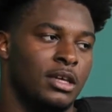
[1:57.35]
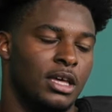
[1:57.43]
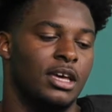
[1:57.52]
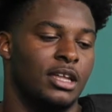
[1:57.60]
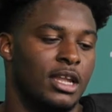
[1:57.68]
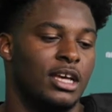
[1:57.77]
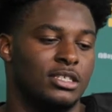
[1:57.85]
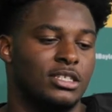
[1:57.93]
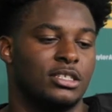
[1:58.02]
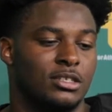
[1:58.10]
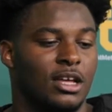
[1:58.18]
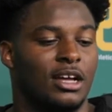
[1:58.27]
And that's
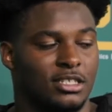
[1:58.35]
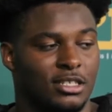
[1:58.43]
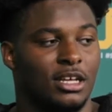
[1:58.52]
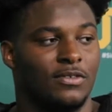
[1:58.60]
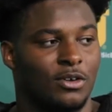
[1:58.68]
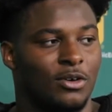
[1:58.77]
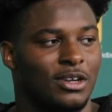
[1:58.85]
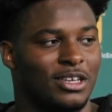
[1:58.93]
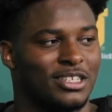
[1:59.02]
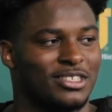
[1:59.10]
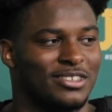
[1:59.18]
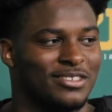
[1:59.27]
just, I just love going
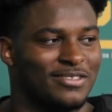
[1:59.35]
against him.